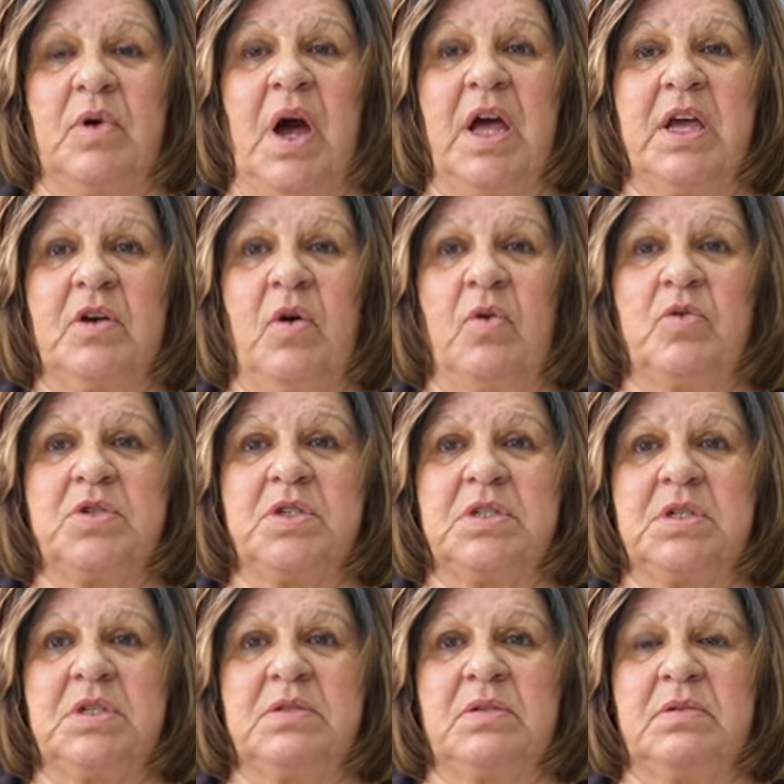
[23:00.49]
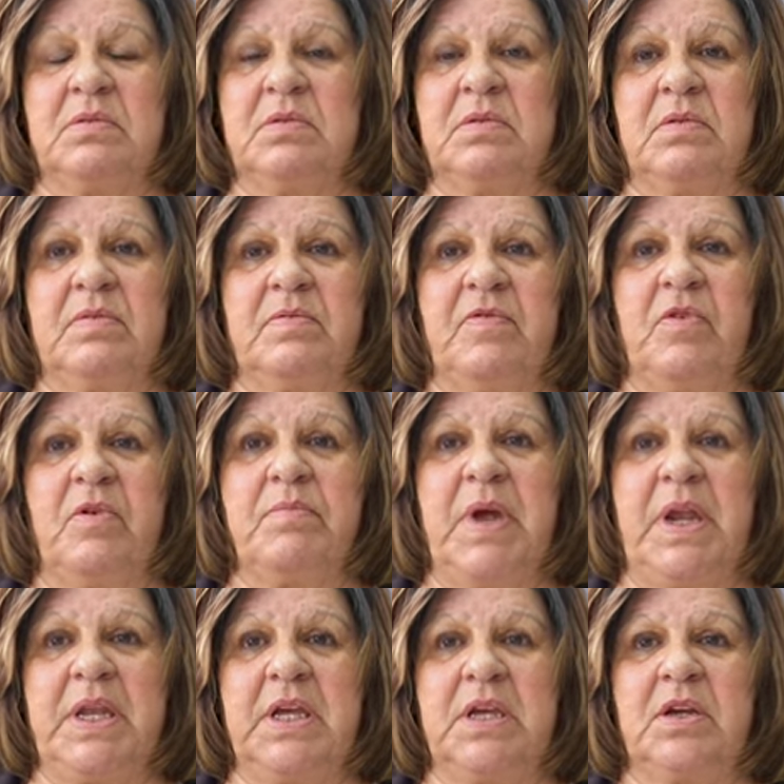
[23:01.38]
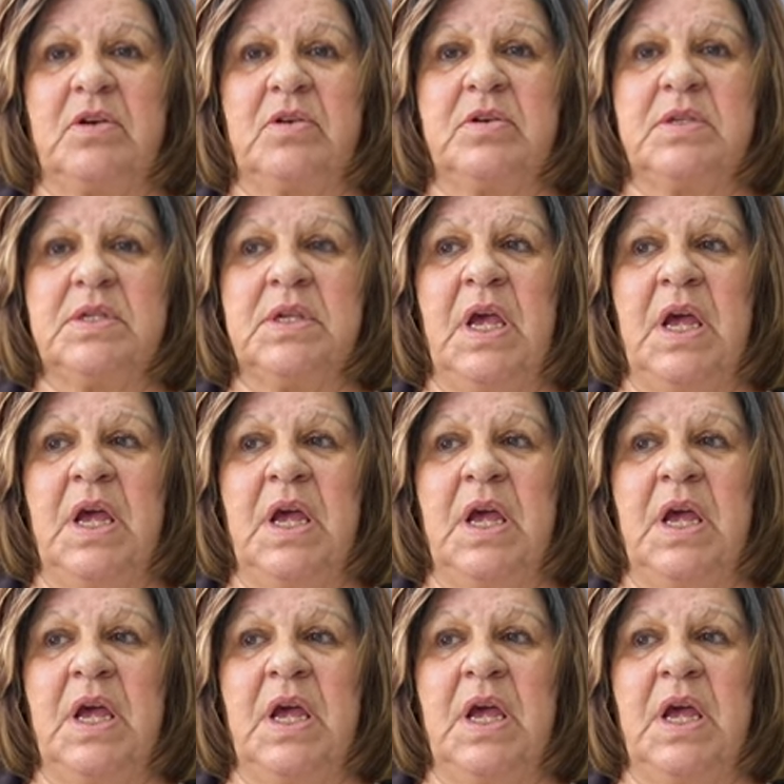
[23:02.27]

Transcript: I coached for many years.